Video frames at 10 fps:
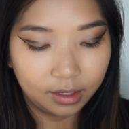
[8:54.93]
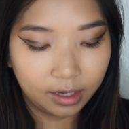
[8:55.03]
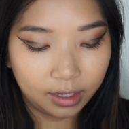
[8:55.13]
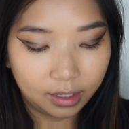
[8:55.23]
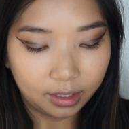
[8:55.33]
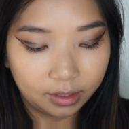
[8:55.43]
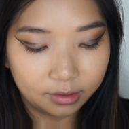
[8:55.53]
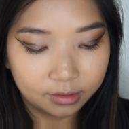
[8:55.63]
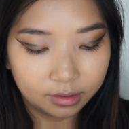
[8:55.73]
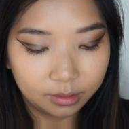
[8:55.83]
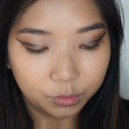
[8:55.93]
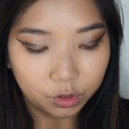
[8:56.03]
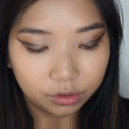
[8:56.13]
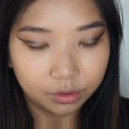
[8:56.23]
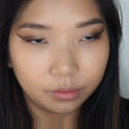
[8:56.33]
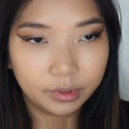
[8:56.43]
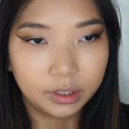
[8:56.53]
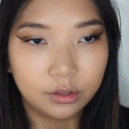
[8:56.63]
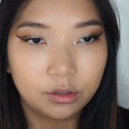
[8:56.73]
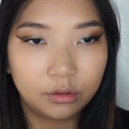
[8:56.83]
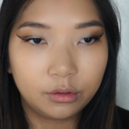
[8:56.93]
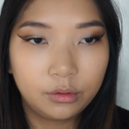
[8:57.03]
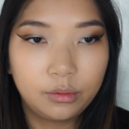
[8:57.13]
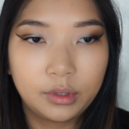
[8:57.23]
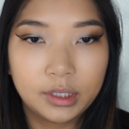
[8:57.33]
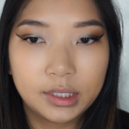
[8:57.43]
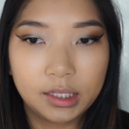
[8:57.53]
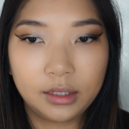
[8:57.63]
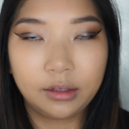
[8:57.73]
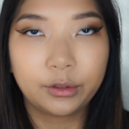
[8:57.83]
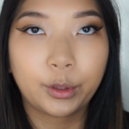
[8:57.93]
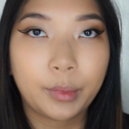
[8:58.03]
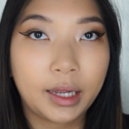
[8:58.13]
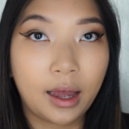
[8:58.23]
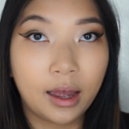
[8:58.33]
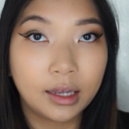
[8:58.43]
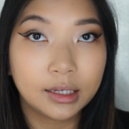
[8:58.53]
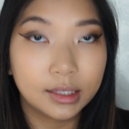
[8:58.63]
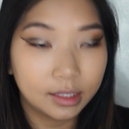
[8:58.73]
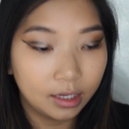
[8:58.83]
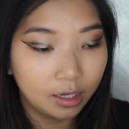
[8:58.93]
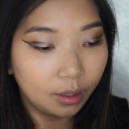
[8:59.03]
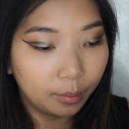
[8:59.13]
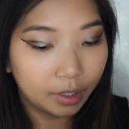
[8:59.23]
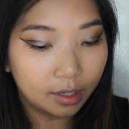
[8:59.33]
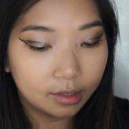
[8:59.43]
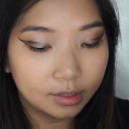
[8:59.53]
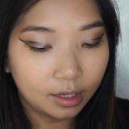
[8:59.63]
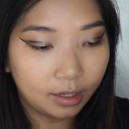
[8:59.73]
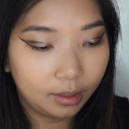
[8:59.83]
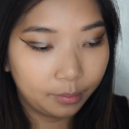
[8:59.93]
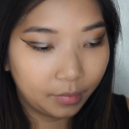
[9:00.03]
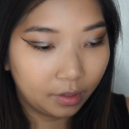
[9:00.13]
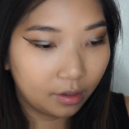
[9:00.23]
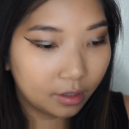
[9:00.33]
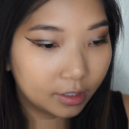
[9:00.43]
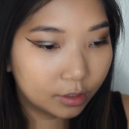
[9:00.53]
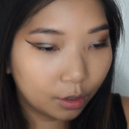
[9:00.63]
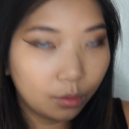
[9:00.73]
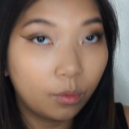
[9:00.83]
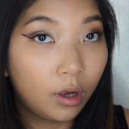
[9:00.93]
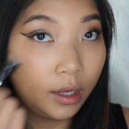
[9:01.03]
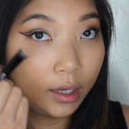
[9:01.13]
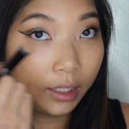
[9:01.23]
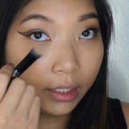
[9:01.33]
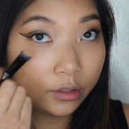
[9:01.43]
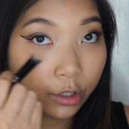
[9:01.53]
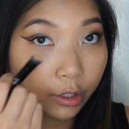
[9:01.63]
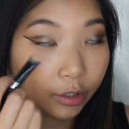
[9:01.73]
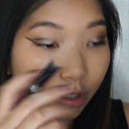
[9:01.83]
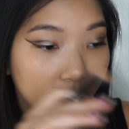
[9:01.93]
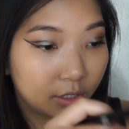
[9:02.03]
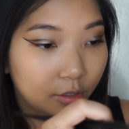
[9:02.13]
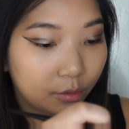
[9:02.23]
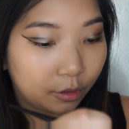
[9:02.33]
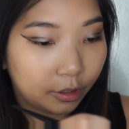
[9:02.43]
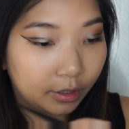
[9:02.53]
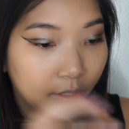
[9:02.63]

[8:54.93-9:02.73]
and I'm just going to conceal under my eyes because I don't want any darkness or